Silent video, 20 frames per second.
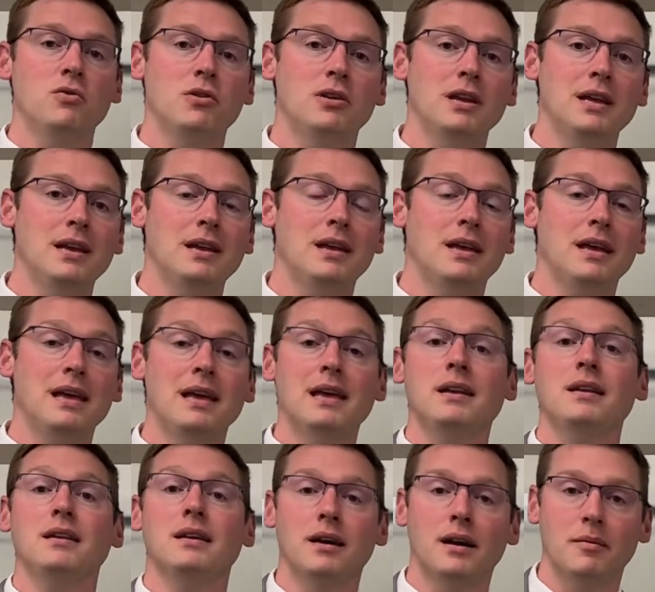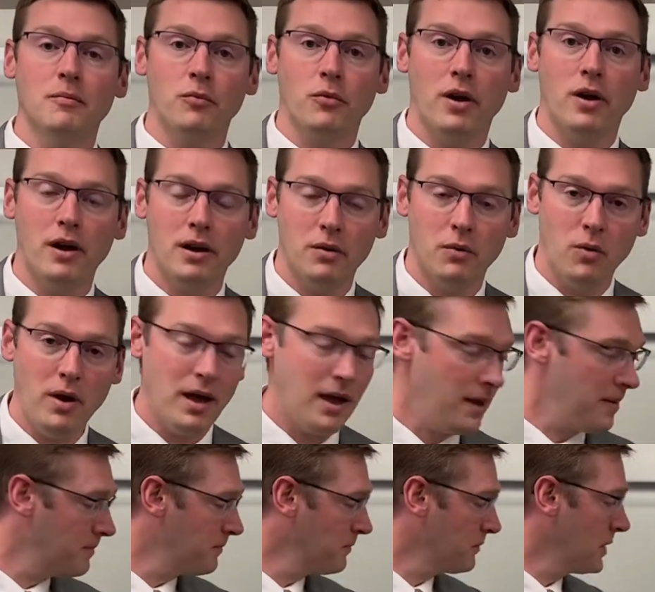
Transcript: need income right away.